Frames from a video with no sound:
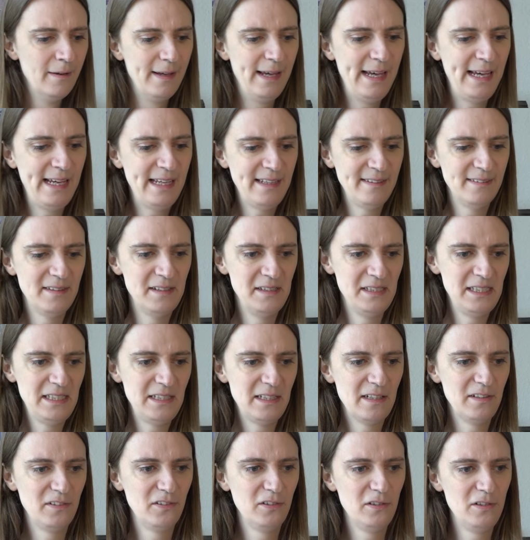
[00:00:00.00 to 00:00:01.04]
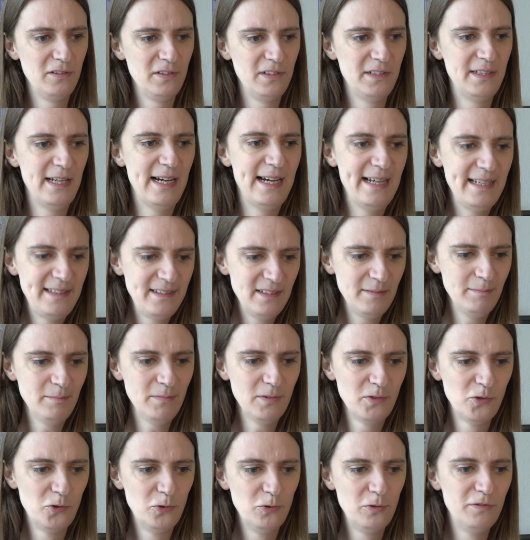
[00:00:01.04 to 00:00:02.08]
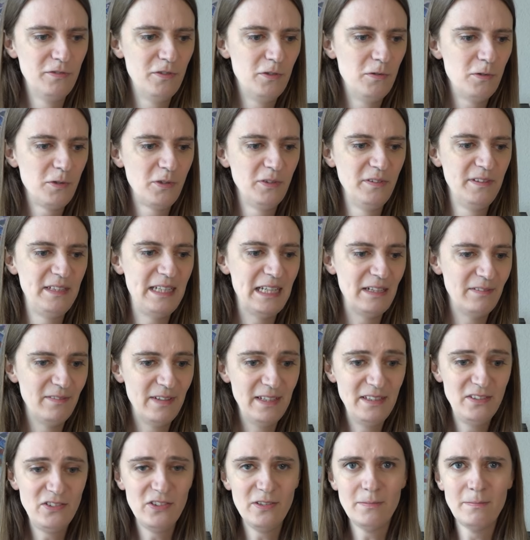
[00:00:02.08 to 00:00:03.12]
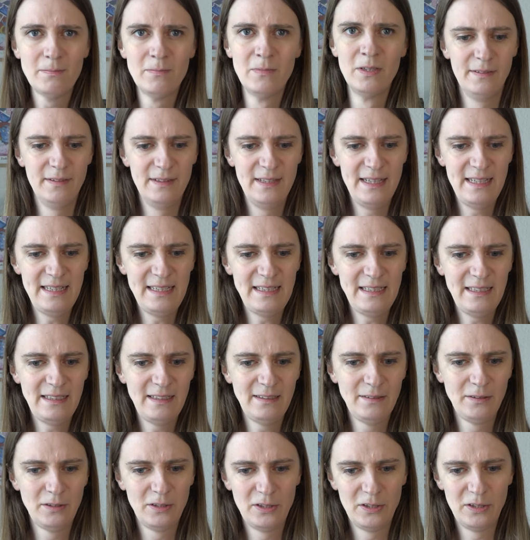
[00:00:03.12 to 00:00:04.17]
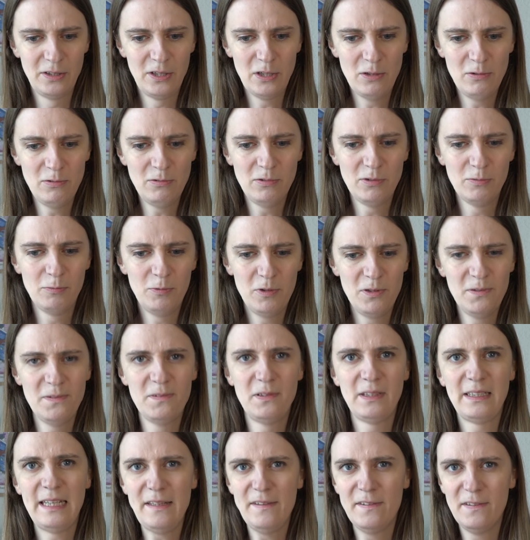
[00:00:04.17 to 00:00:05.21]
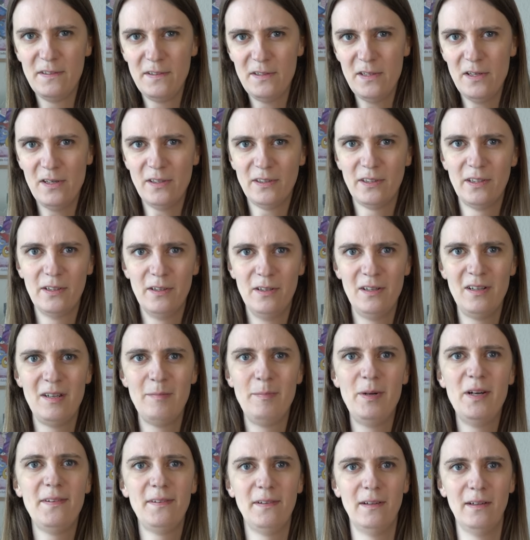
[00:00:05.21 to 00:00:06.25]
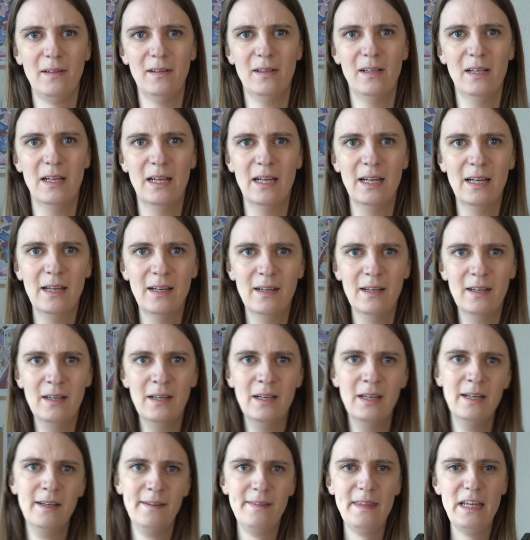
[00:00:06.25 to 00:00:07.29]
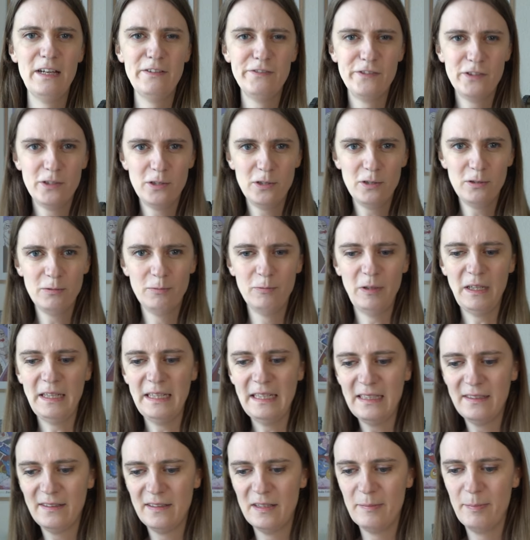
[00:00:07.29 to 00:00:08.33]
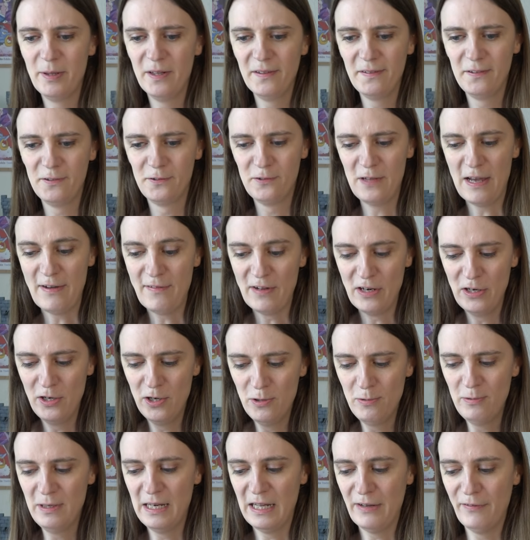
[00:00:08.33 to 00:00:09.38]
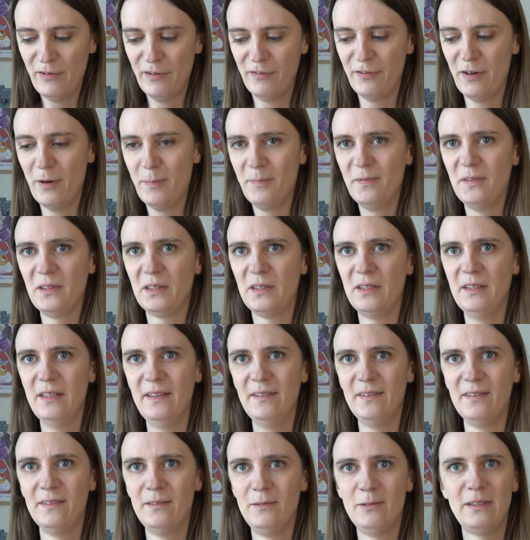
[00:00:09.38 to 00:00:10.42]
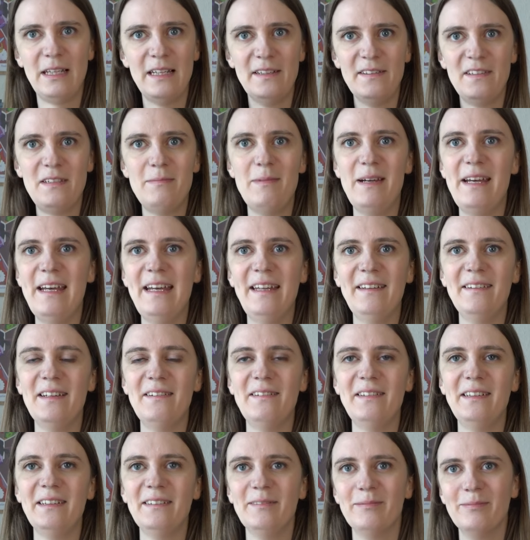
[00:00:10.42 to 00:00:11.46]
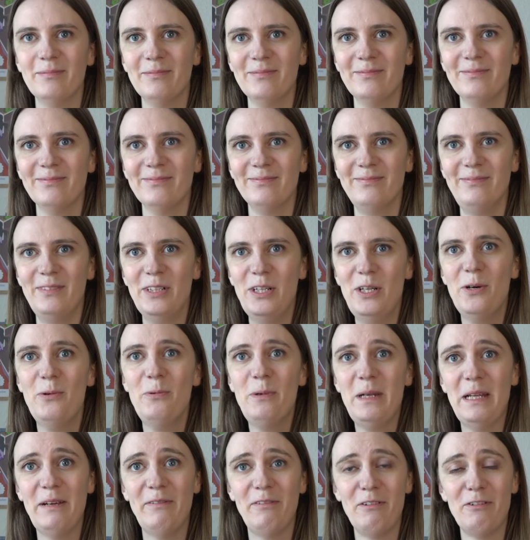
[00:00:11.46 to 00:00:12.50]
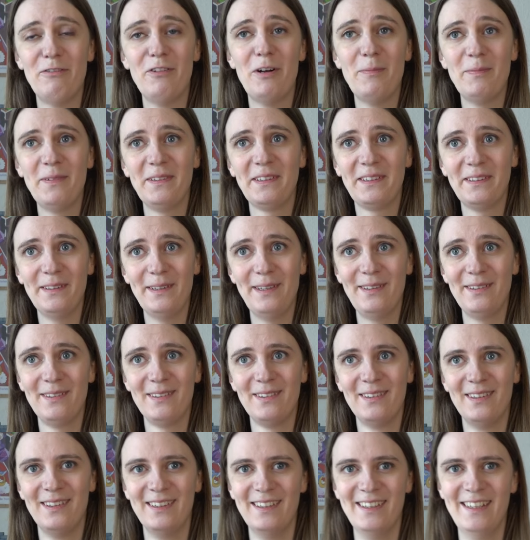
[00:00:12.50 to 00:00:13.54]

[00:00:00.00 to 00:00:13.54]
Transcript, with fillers: and they need a certain item to forward the adventure, they don't want to get stuck on a puzzle. Therefore, we need the puzzle to have a low level of obstacleness. You can't see my hands down here low level of obstacleness.